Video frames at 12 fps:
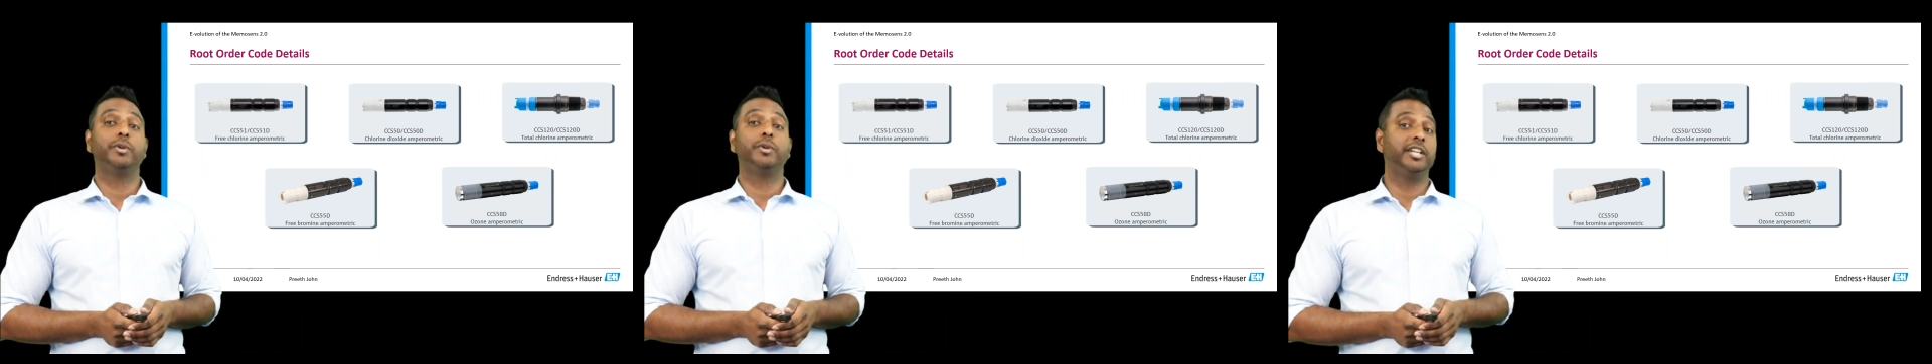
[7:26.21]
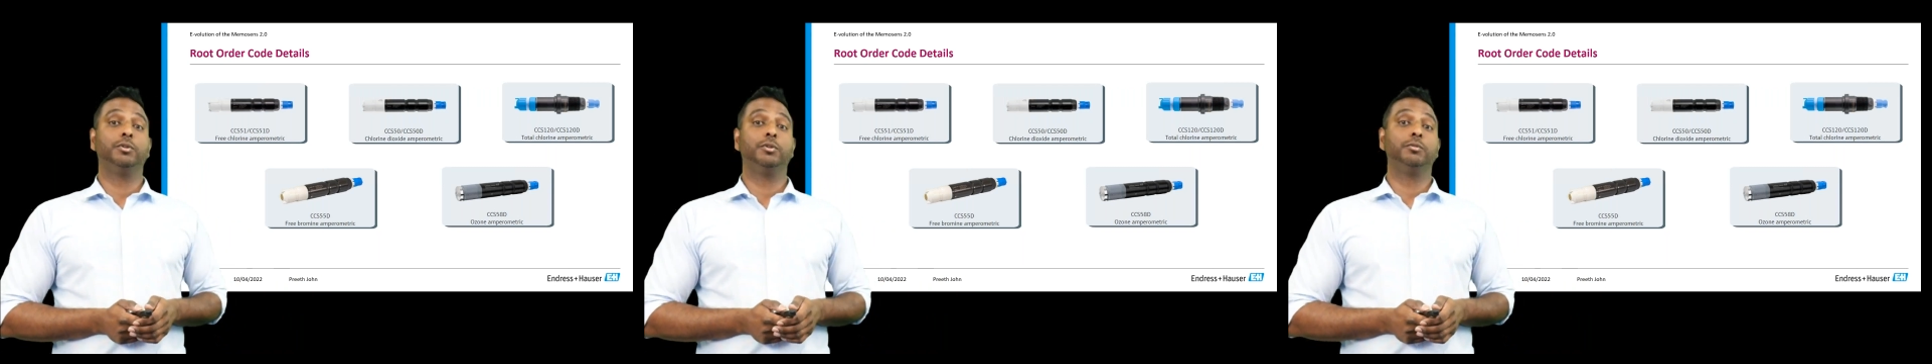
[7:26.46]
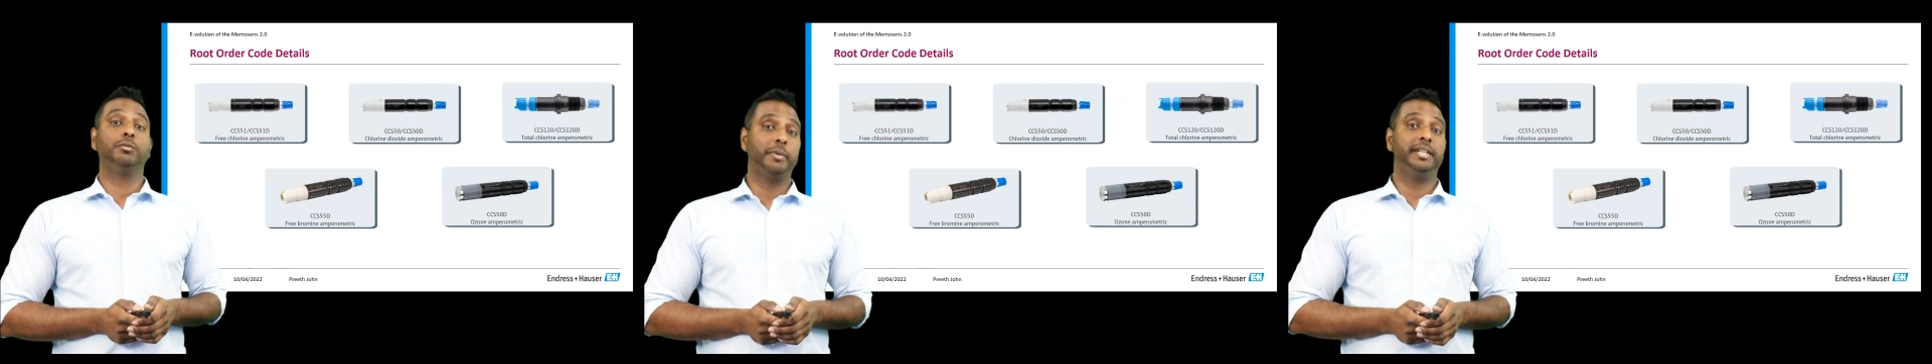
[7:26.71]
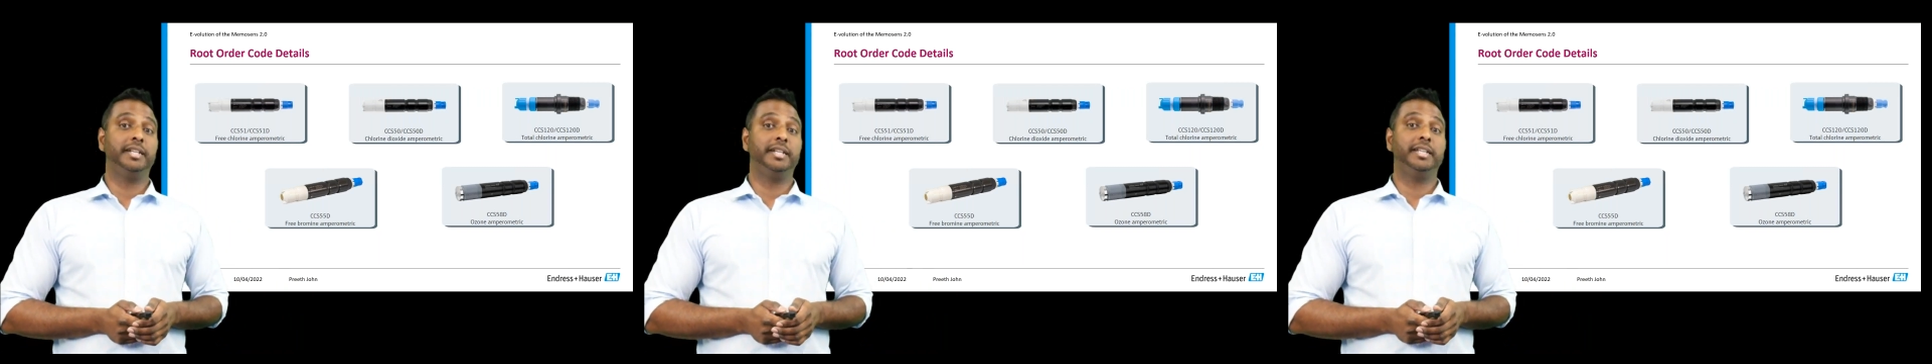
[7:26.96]
will remain
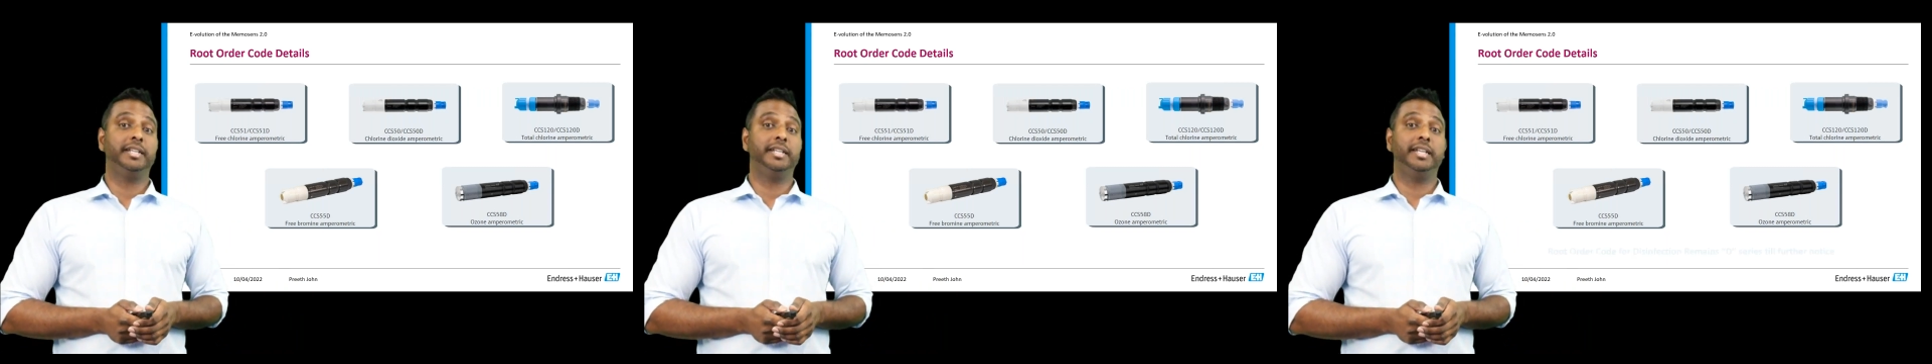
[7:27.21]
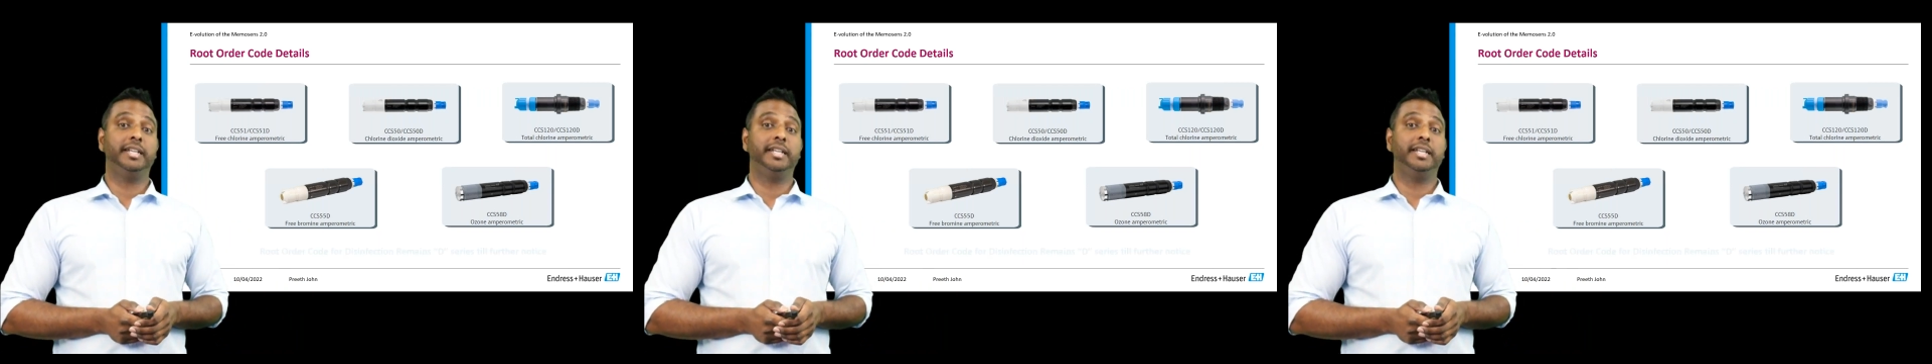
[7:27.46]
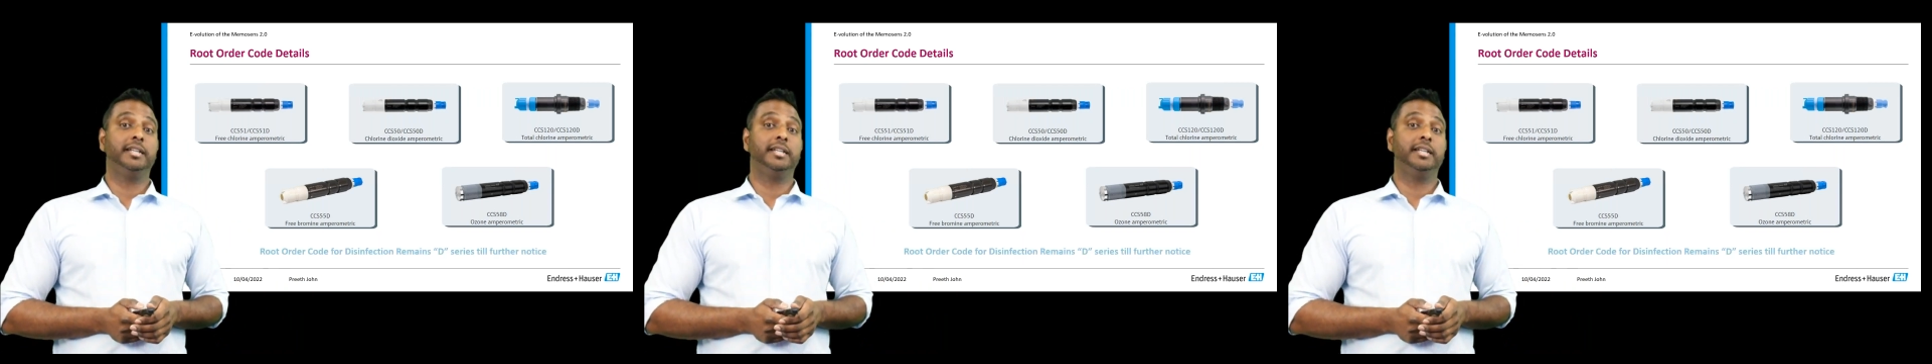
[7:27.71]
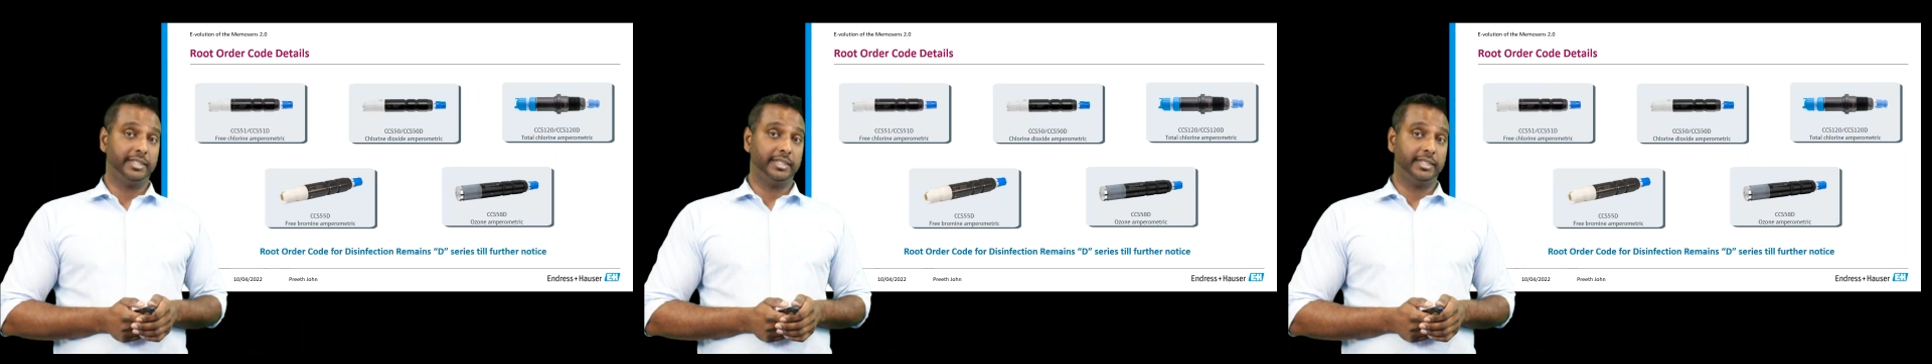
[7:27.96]
in the D
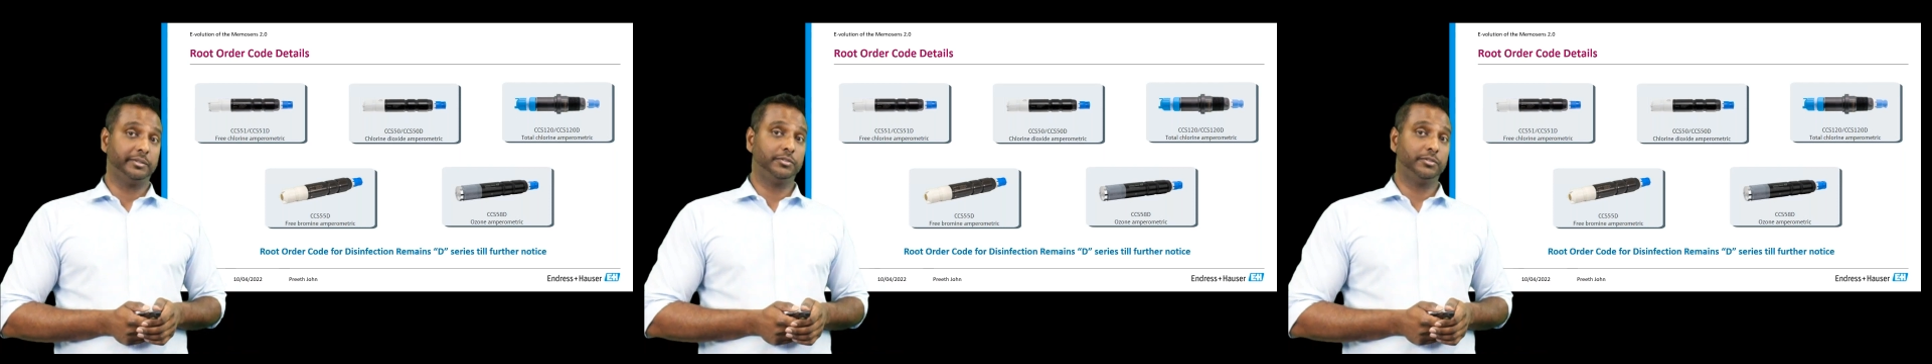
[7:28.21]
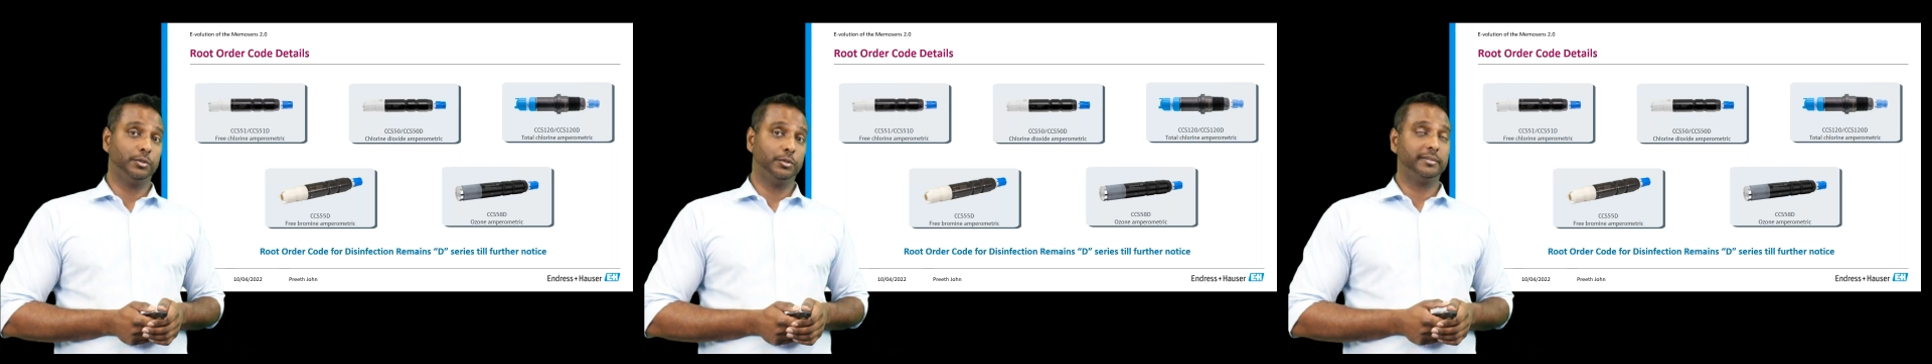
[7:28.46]
series format.